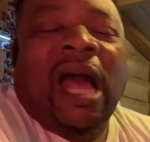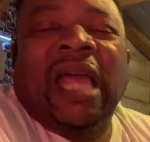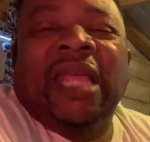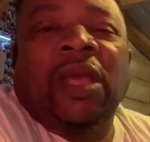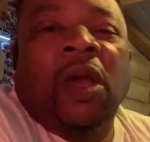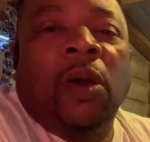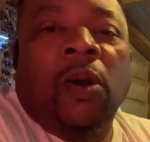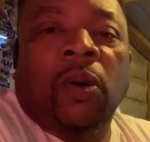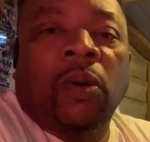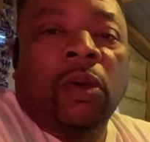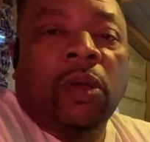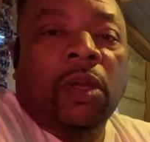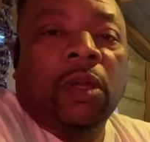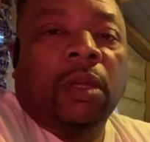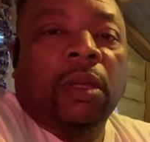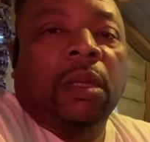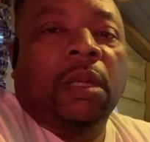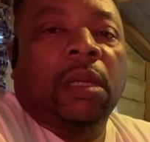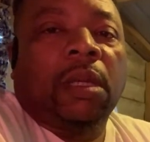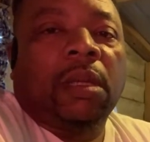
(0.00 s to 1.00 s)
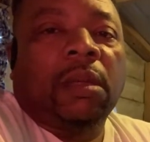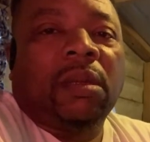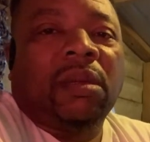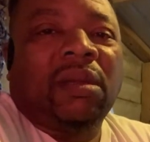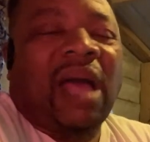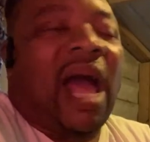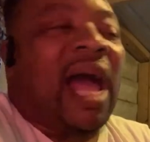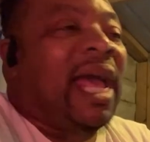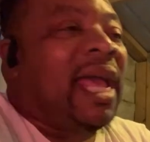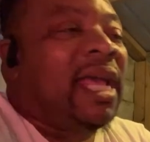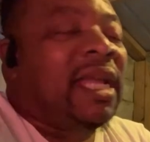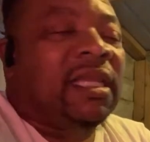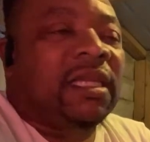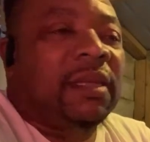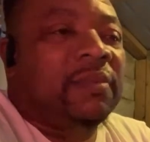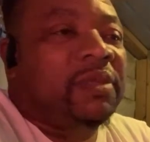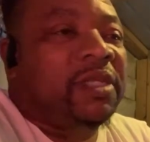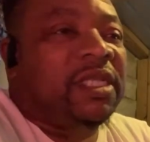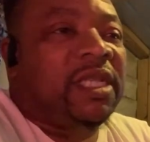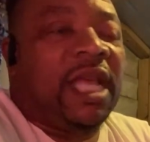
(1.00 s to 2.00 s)
Yo, I
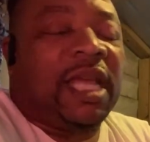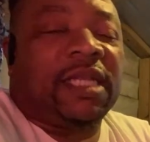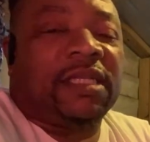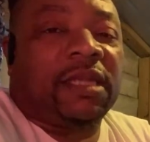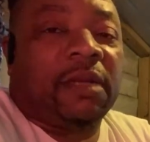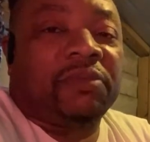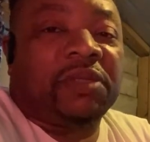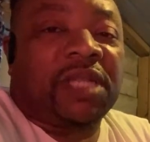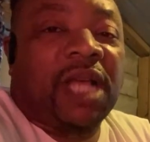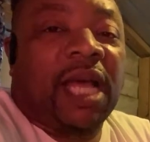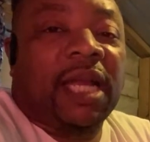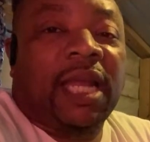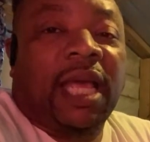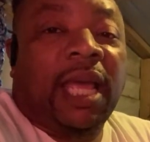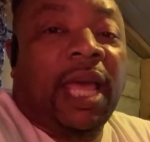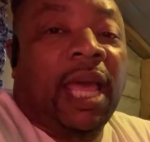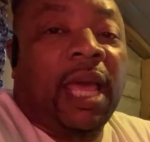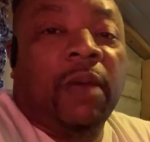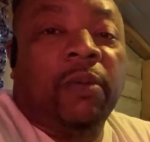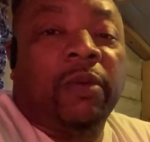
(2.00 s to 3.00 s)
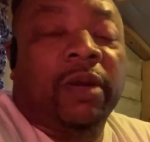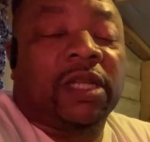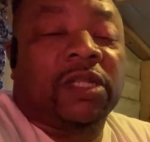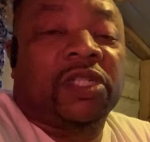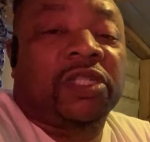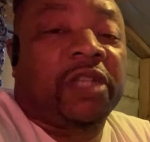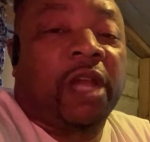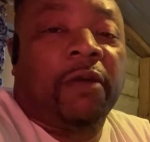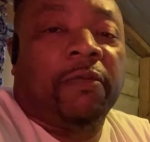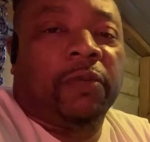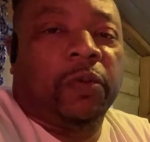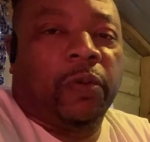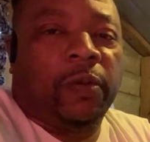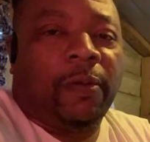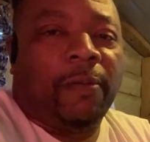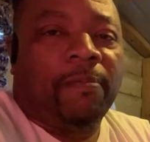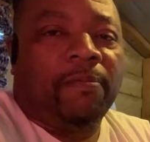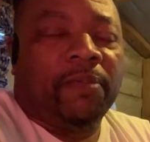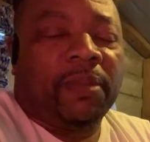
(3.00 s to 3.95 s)
hit them snakes upside their head with a shovel.